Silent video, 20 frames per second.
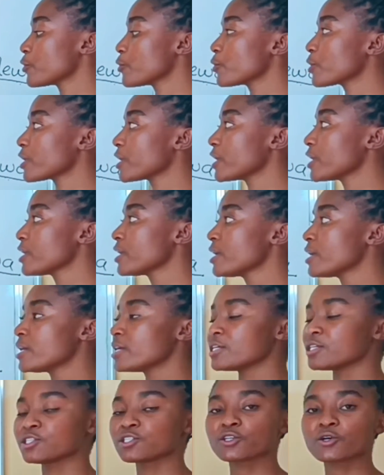Okay?
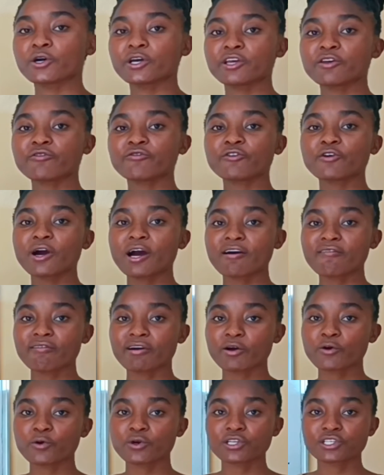So if you have
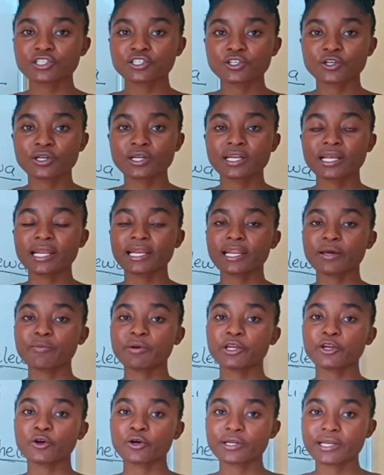a question, let
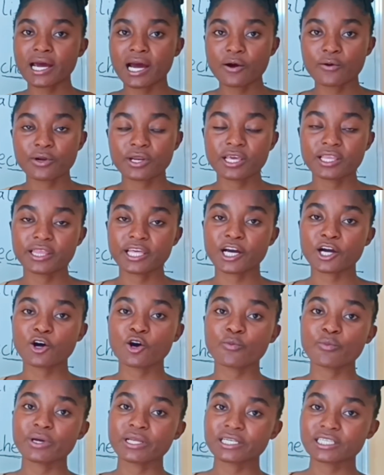me know down in the
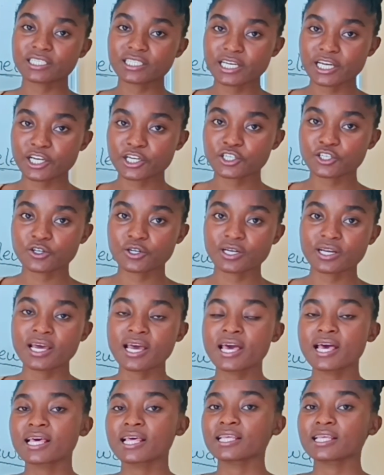comment section.